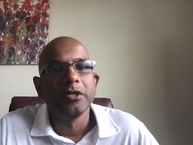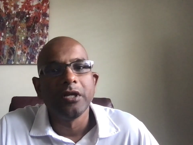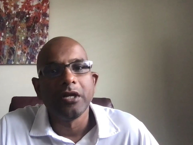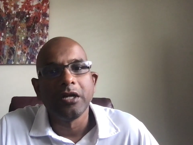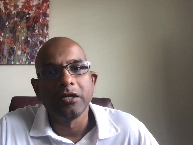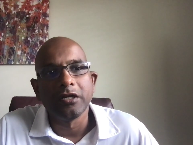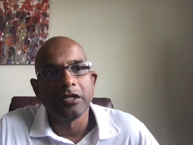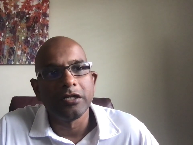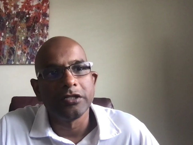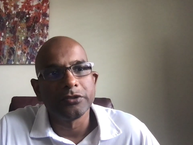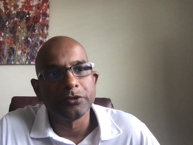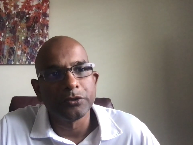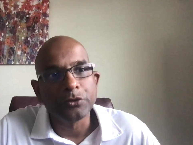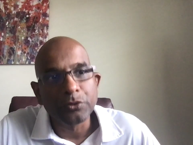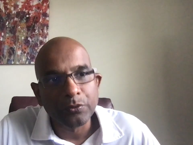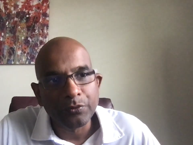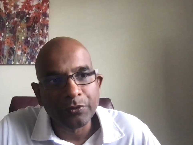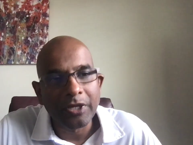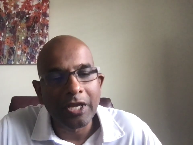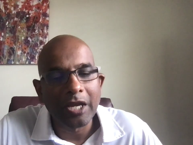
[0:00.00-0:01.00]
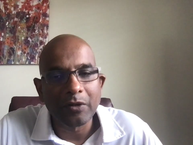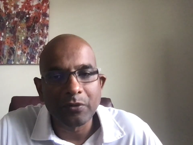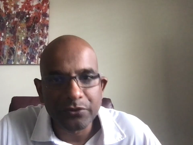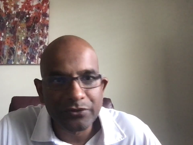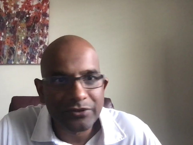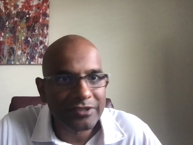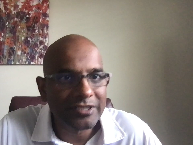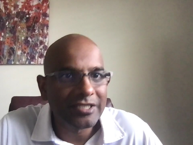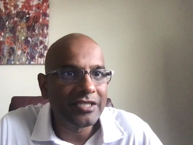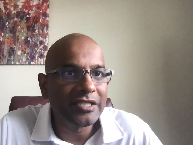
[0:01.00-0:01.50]
And also, so we have to
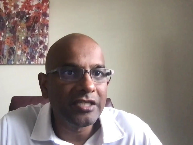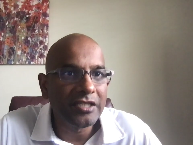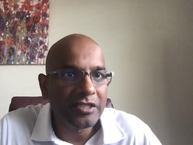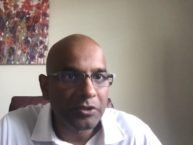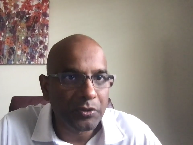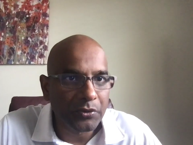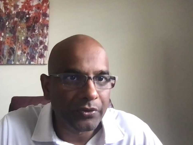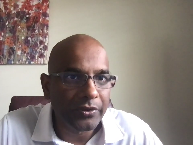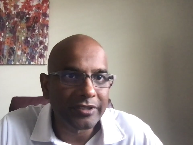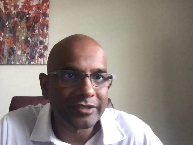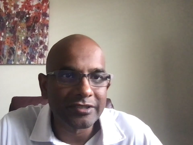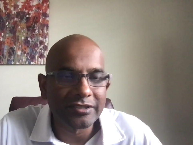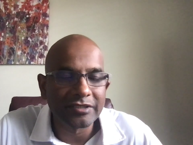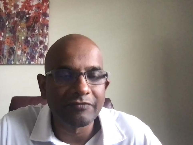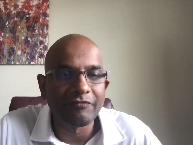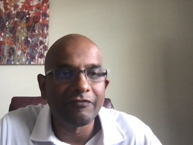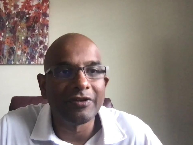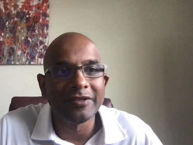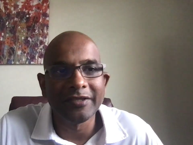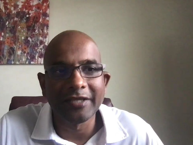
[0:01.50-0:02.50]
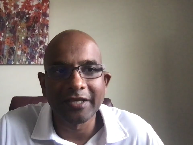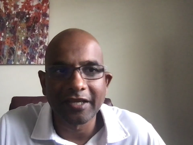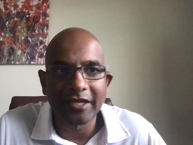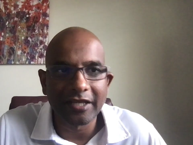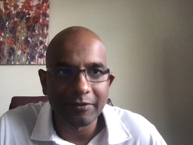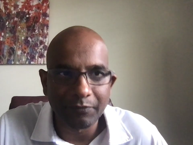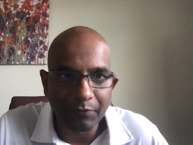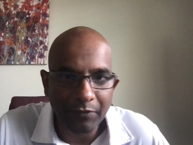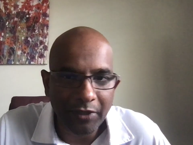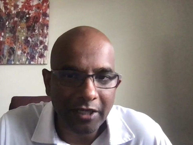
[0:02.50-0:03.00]
see in US when they
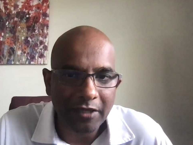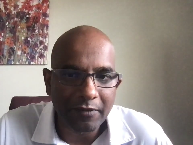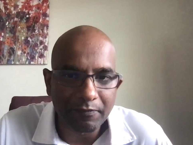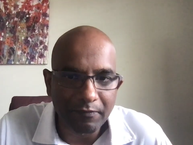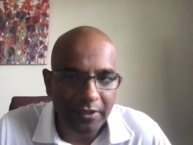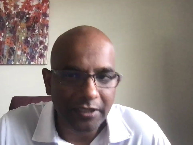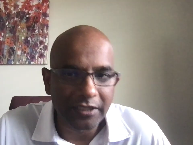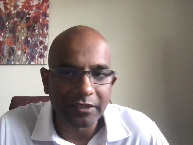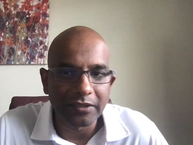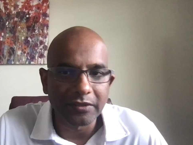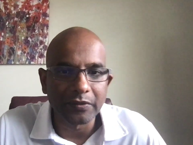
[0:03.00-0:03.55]
can make money.